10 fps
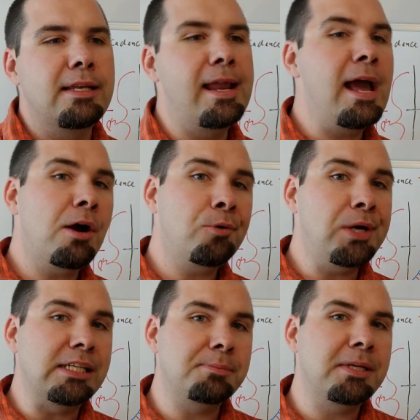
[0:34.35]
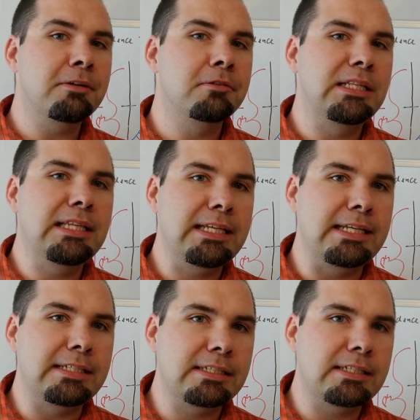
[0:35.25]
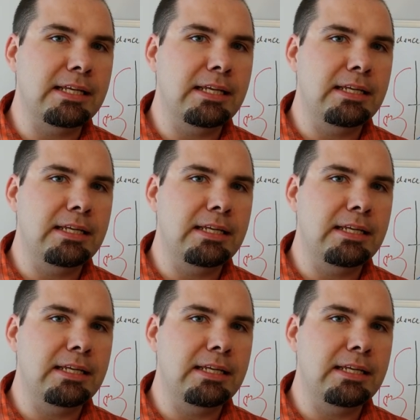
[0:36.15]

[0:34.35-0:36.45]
Now it's being released